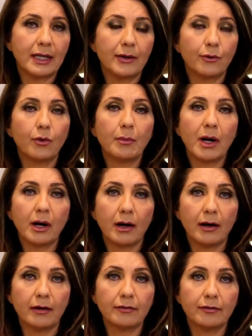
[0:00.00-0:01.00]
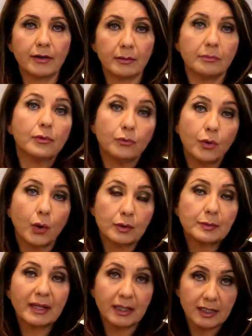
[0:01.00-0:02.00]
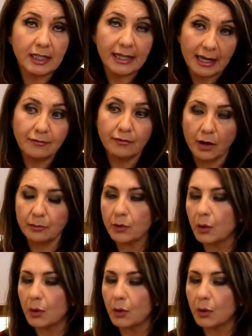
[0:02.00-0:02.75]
aroma of rose because it came from